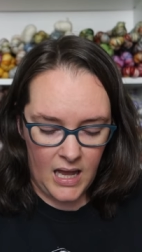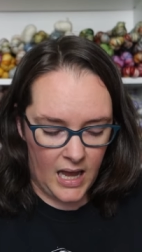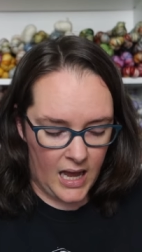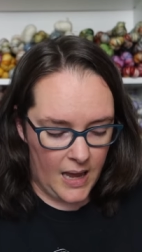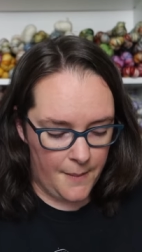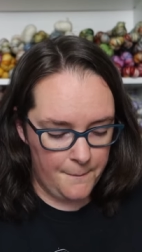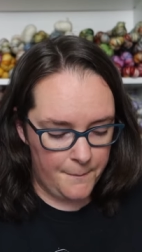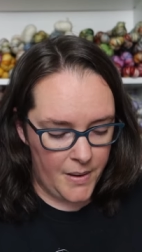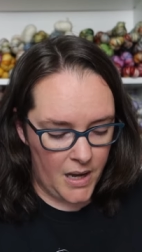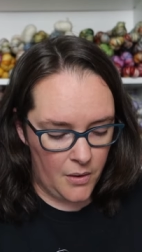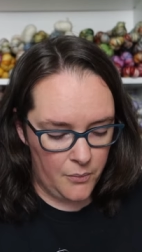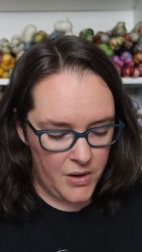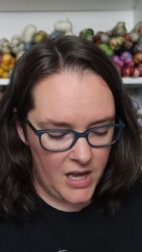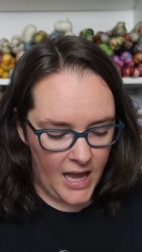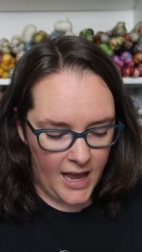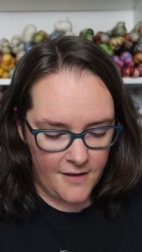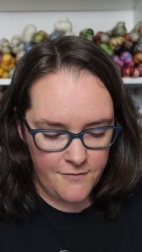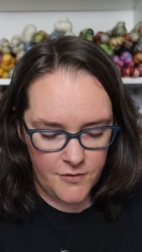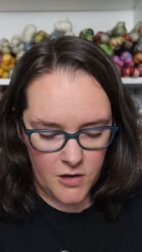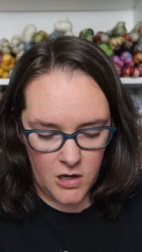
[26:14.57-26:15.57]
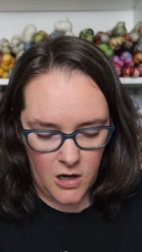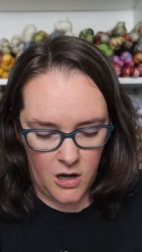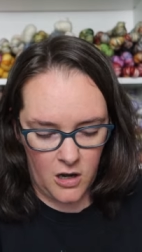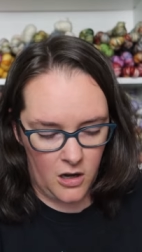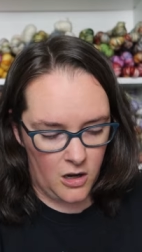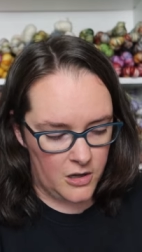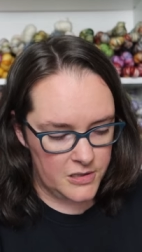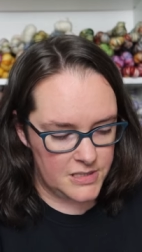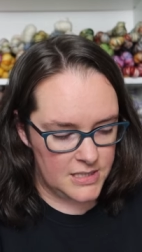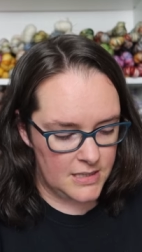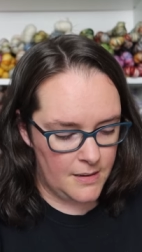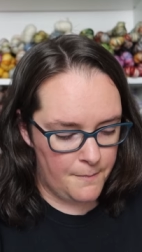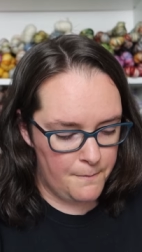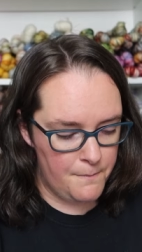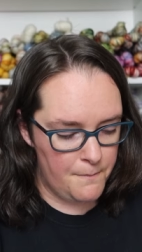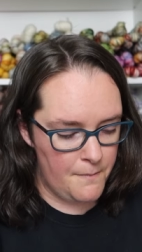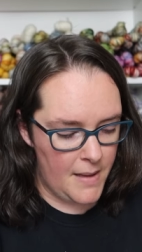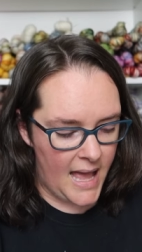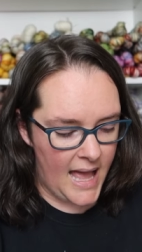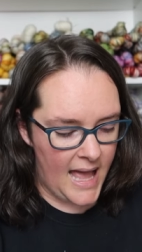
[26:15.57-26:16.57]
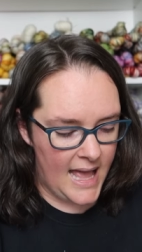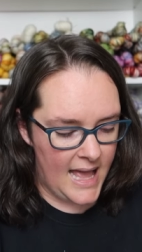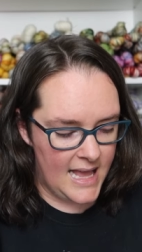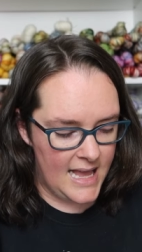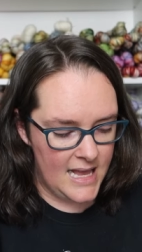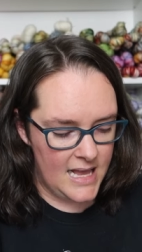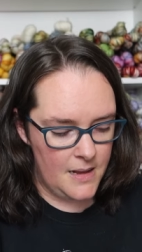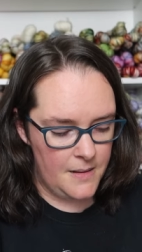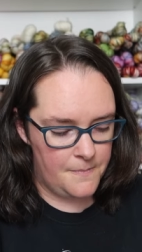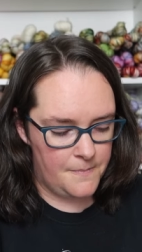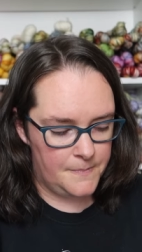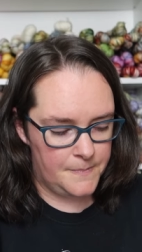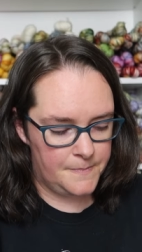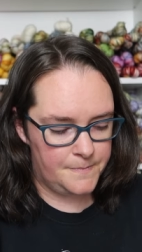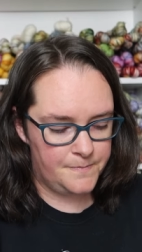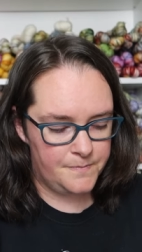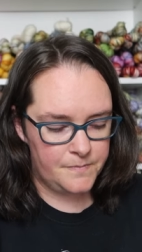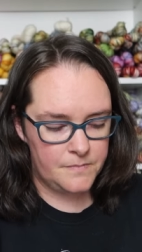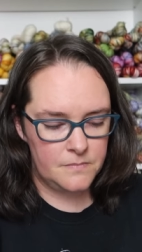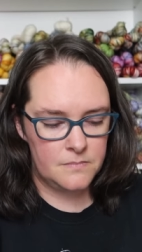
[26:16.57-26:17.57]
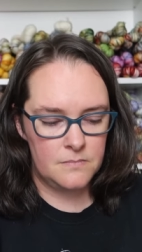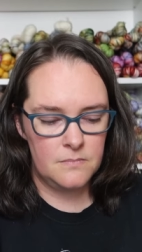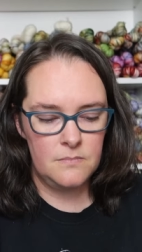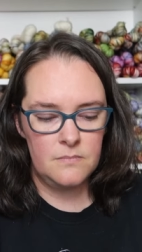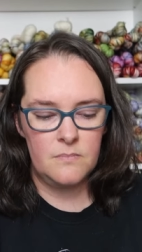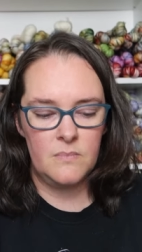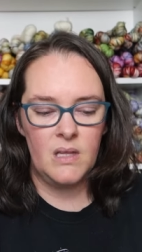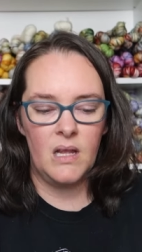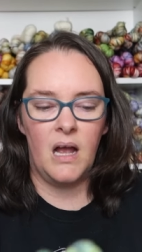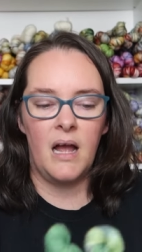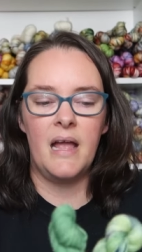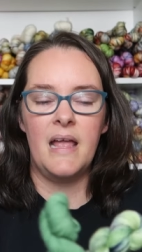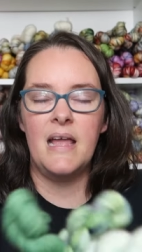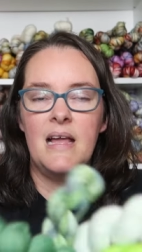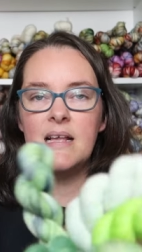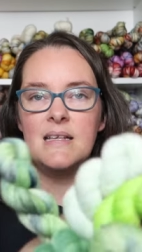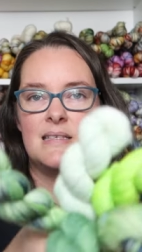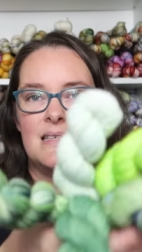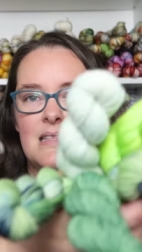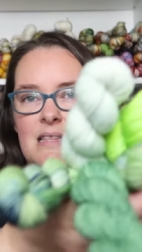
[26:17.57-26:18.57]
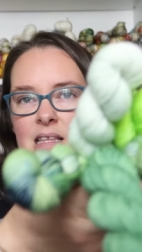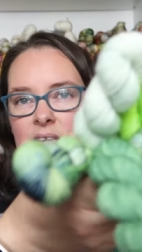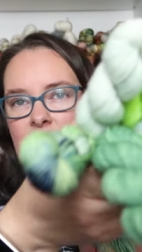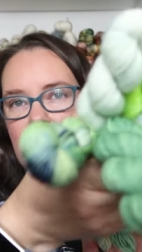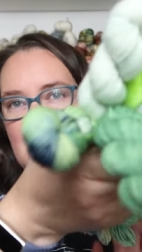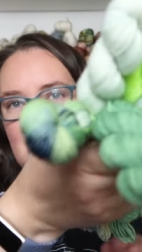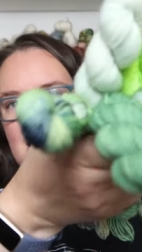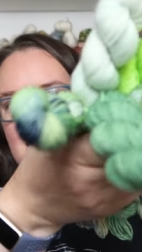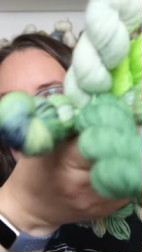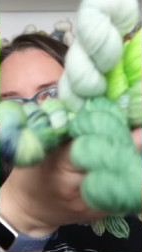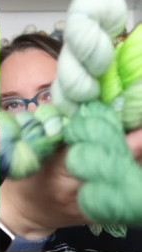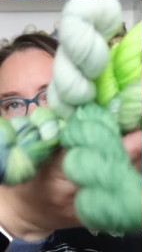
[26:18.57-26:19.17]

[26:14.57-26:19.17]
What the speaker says: But we have got May is these